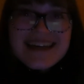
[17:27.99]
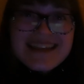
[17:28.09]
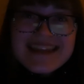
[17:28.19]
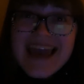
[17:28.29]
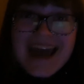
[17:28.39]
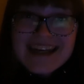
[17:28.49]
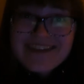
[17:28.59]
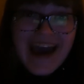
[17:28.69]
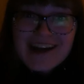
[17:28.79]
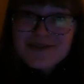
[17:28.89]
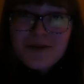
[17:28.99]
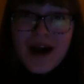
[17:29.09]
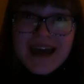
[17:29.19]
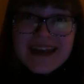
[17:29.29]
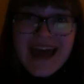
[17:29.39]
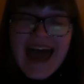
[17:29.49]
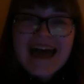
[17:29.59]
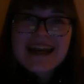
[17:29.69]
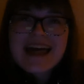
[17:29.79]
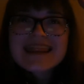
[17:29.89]
the end of act 1,
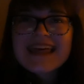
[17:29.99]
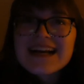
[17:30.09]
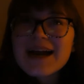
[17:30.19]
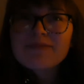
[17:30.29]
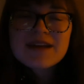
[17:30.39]
and I think I'm